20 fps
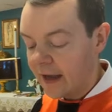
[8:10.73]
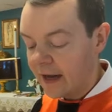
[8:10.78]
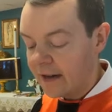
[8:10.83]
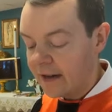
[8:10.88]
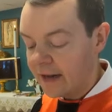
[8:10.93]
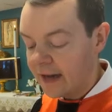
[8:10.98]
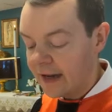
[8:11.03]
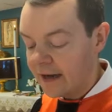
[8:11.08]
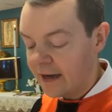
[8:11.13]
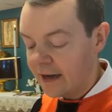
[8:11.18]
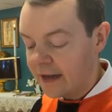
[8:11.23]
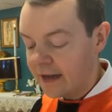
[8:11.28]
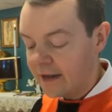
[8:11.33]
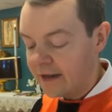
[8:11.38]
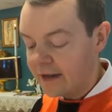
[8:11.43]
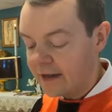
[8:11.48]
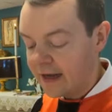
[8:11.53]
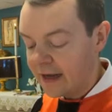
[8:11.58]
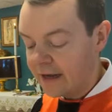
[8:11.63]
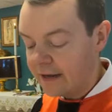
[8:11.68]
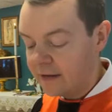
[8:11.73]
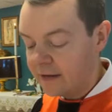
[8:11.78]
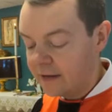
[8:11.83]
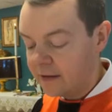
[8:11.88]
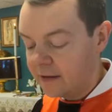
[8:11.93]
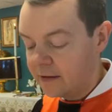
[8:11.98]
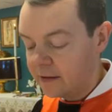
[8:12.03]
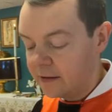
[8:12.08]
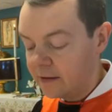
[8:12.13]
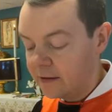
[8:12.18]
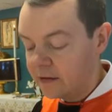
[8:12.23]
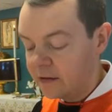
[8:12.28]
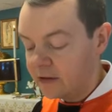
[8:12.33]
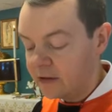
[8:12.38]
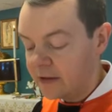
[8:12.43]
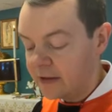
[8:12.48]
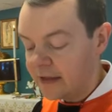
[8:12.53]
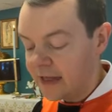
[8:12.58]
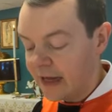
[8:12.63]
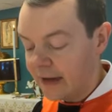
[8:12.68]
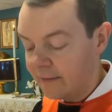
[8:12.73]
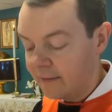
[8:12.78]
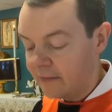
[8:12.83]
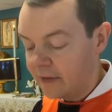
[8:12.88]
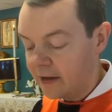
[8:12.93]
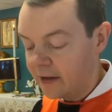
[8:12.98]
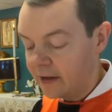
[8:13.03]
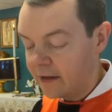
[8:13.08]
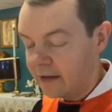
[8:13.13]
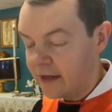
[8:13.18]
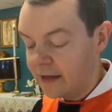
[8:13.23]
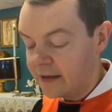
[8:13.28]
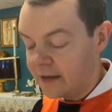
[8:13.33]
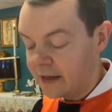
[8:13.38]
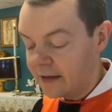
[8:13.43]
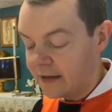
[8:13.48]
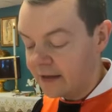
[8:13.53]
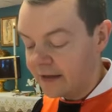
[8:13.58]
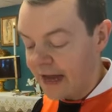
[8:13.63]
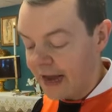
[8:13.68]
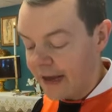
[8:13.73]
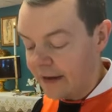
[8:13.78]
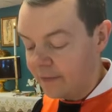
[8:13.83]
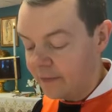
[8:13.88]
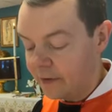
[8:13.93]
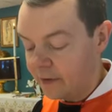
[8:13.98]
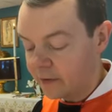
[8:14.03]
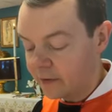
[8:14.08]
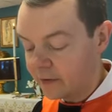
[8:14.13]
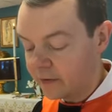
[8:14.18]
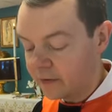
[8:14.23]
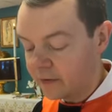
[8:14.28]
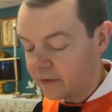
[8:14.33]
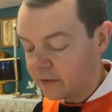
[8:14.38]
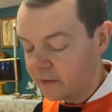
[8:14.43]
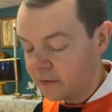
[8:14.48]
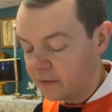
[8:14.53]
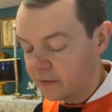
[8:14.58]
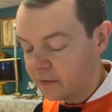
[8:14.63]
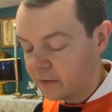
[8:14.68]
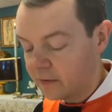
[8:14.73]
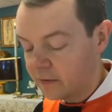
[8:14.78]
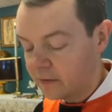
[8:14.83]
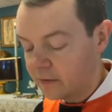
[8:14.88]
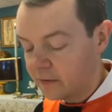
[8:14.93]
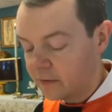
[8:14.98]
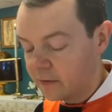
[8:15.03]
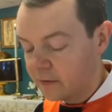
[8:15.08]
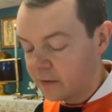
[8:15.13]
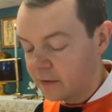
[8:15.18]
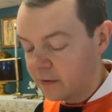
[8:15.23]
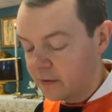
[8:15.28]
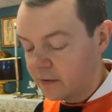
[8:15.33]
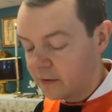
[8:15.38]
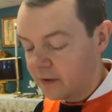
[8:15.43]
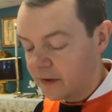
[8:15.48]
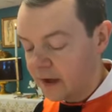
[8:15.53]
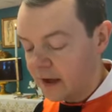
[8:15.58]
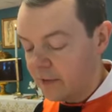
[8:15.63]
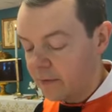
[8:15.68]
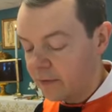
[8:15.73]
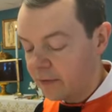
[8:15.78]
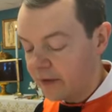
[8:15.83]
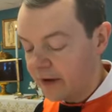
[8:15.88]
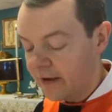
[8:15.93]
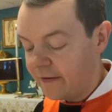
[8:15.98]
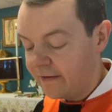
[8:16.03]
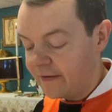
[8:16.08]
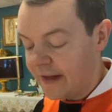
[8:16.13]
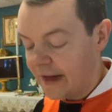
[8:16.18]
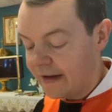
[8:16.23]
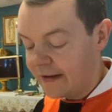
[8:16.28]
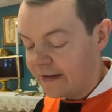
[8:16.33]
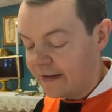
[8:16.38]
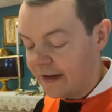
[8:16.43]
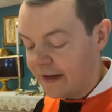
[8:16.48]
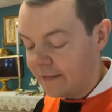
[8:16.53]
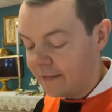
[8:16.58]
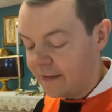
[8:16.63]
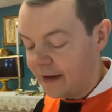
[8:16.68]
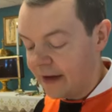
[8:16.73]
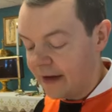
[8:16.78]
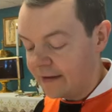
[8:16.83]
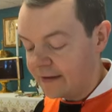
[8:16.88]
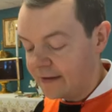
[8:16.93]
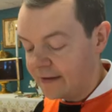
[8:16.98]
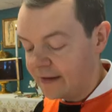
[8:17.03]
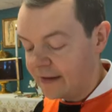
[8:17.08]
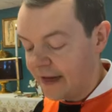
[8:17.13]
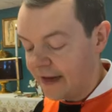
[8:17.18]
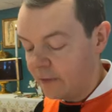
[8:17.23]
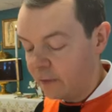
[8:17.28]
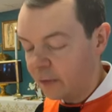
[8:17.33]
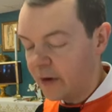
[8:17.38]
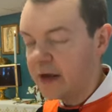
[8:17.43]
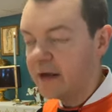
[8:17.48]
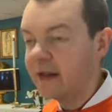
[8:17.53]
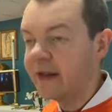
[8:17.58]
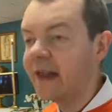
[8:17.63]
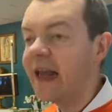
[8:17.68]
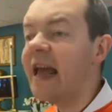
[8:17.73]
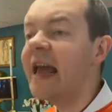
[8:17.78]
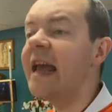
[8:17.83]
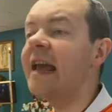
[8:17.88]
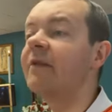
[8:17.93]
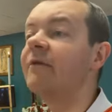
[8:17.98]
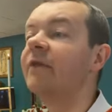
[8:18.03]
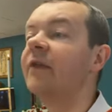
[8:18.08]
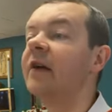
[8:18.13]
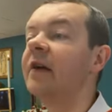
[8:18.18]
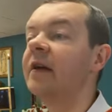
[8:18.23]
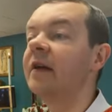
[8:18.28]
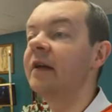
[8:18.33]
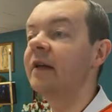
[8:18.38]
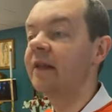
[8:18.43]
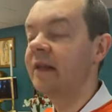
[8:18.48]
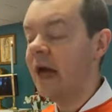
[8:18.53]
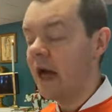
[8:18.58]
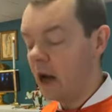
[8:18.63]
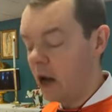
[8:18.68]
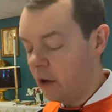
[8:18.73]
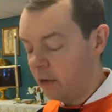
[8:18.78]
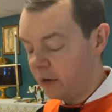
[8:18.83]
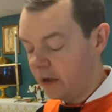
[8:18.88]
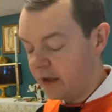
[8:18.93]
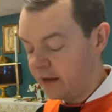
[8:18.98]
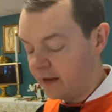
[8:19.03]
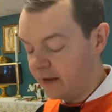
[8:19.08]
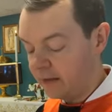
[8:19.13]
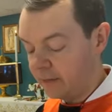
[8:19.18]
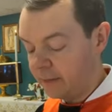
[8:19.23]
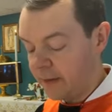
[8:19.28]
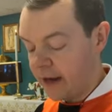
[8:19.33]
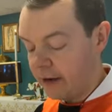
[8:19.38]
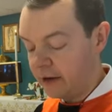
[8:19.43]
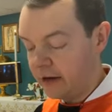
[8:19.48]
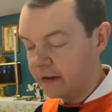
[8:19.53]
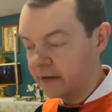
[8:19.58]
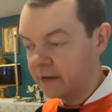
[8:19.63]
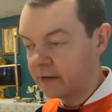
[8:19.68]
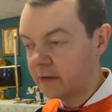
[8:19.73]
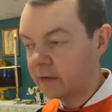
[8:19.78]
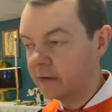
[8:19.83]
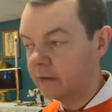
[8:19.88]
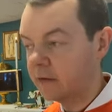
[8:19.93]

And then he said to them, the disciples, he breathed on them and said, Receive the Holy Spirit.